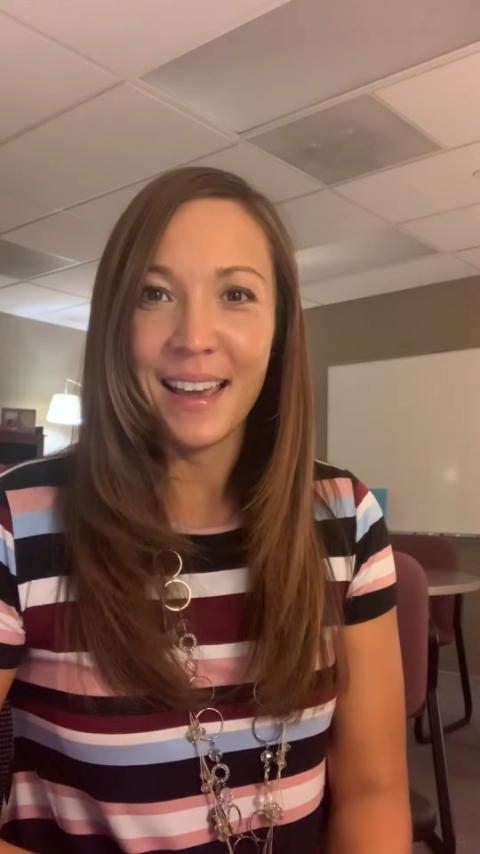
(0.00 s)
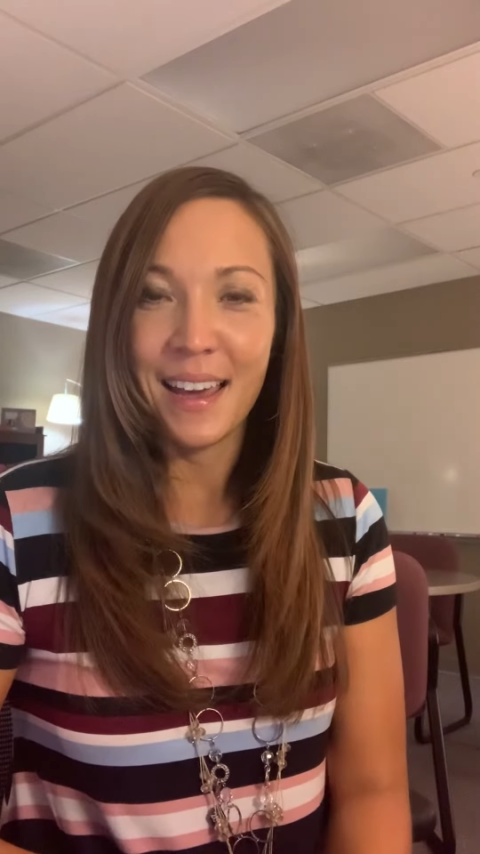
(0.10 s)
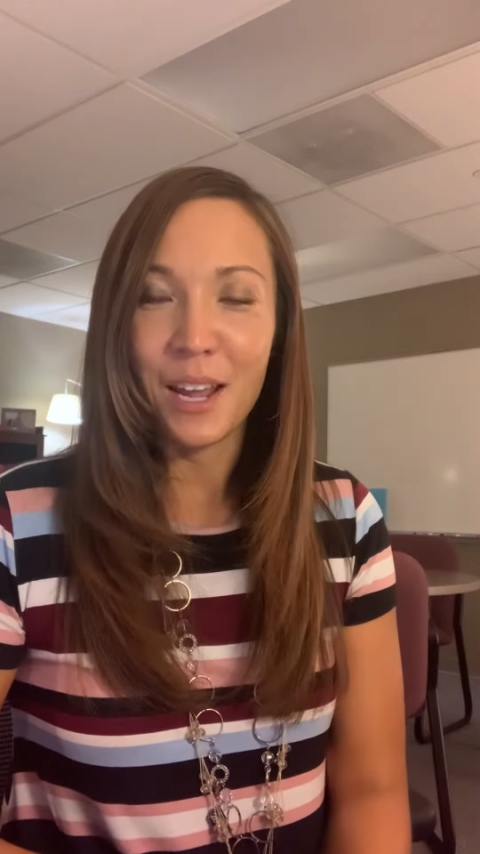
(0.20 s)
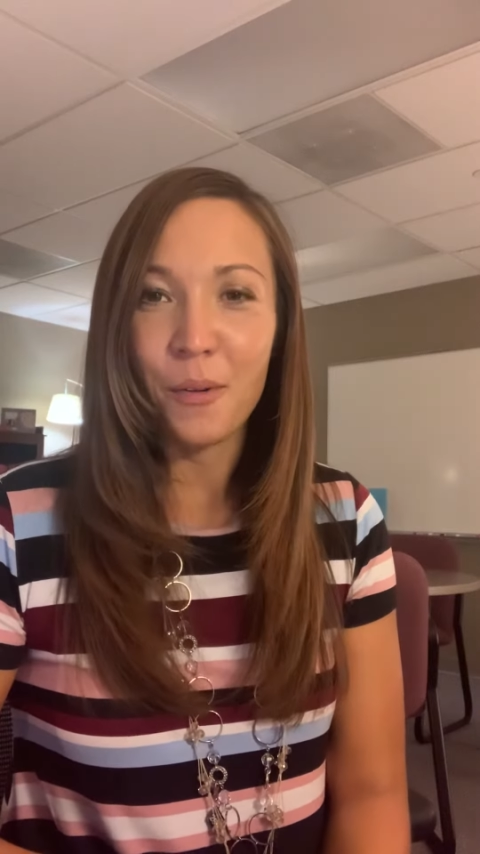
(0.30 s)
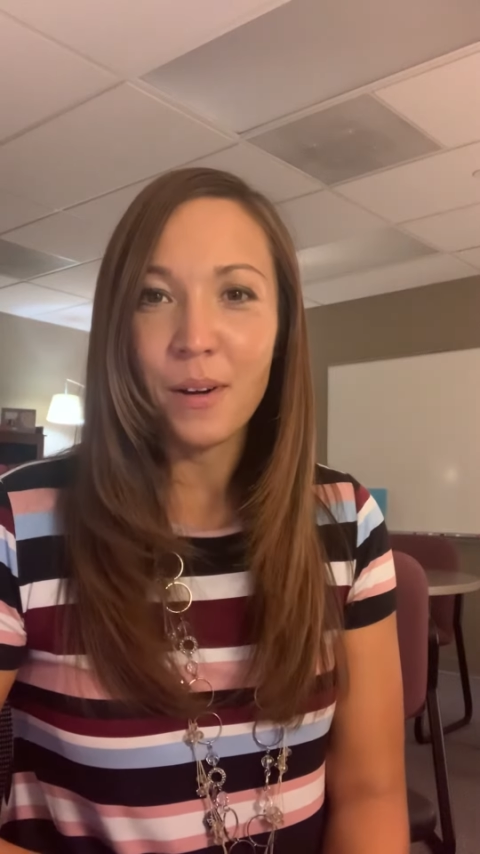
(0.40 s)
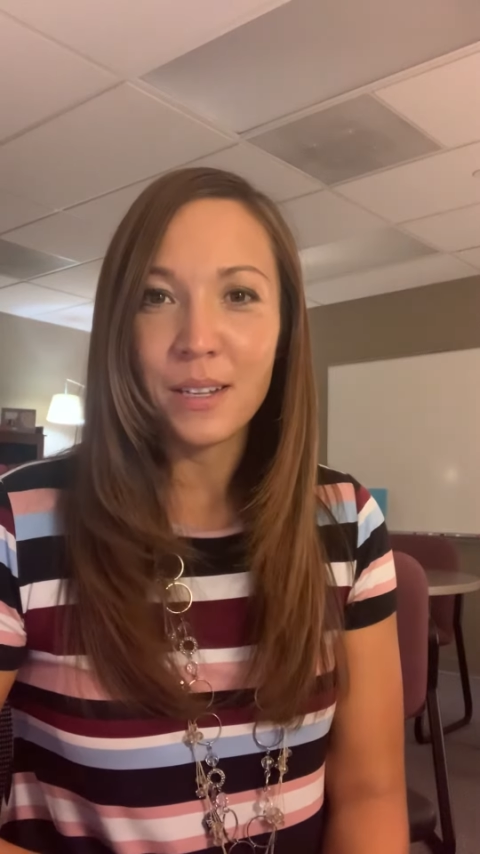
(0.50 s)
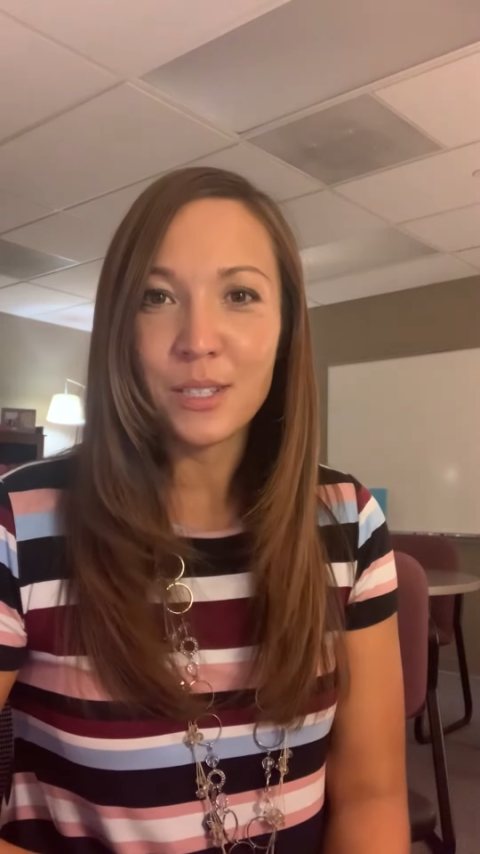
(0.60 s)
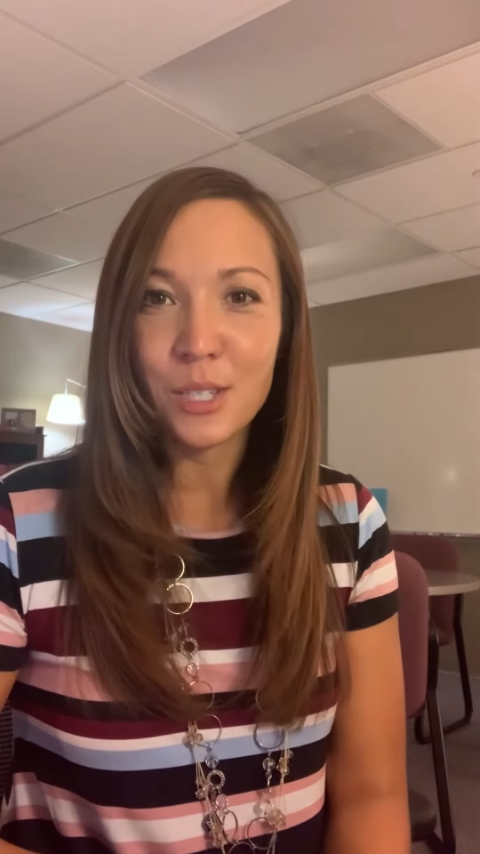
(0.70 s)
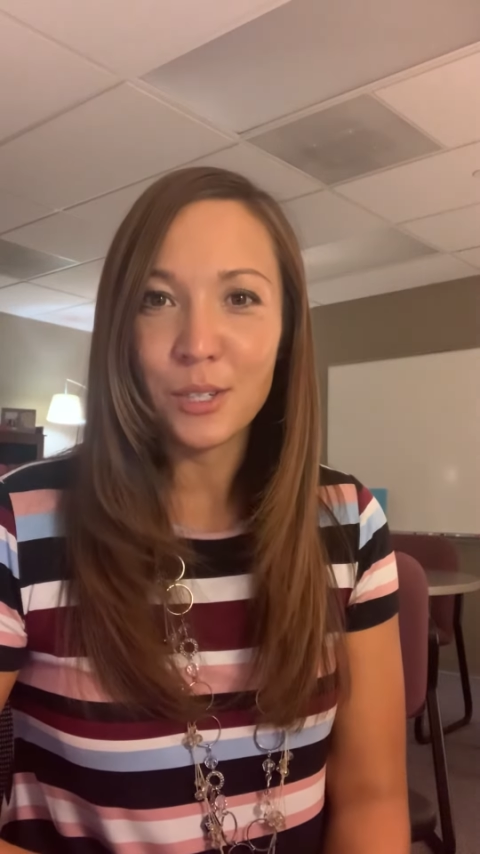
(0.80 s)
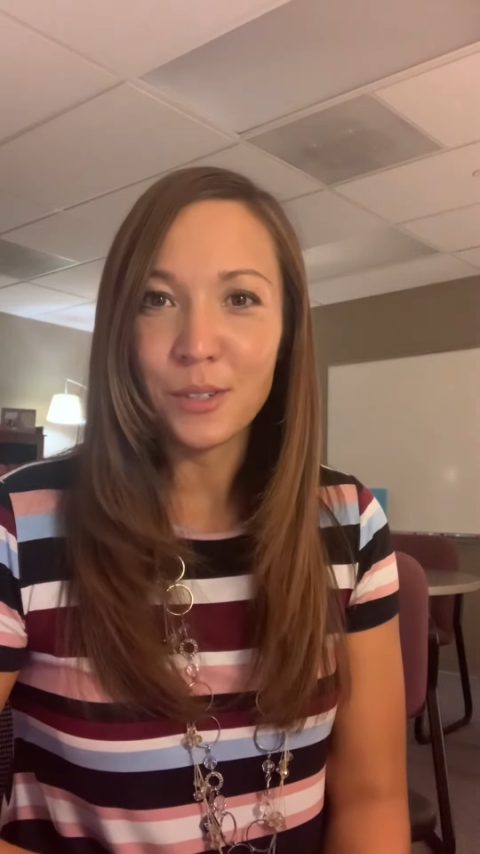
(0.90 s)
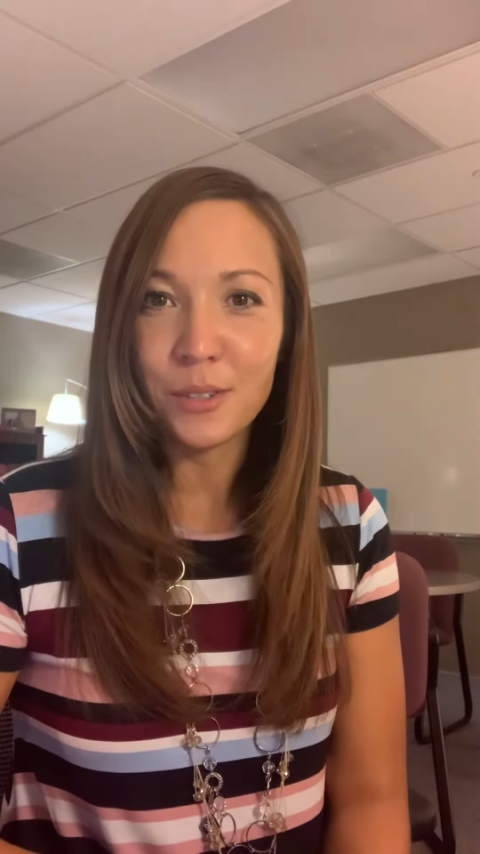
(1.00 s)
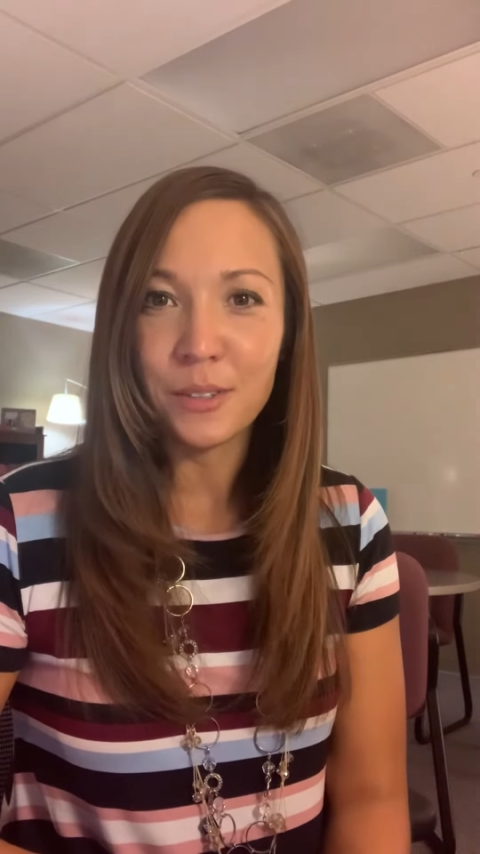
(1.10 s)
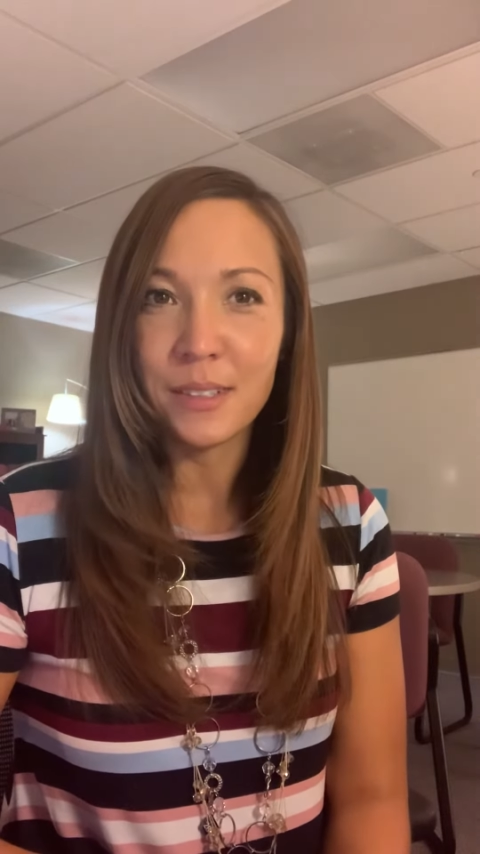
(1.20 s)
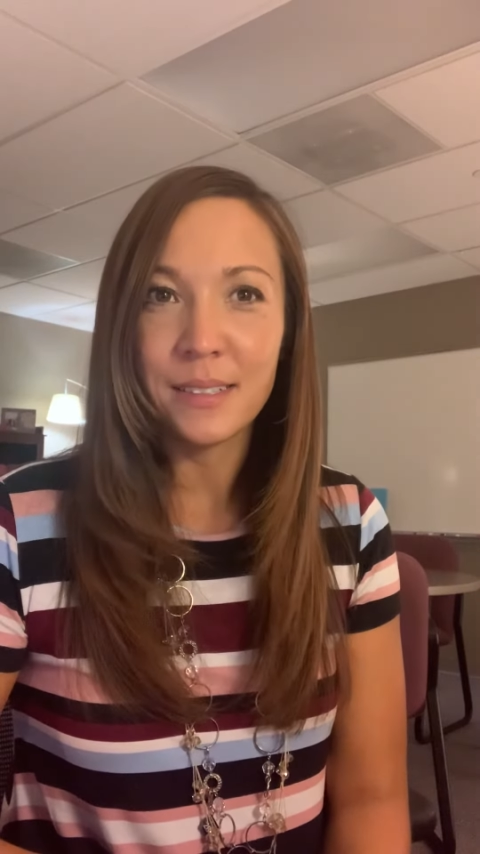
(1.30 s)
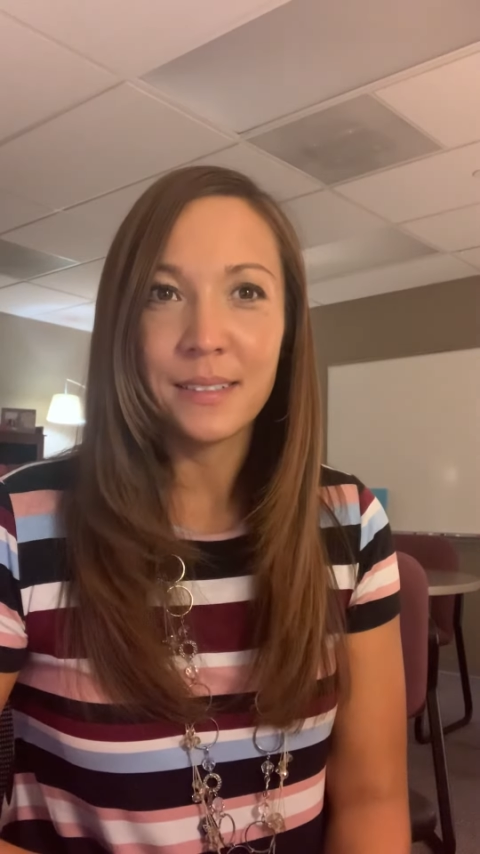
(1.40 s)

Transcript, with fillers: And I want to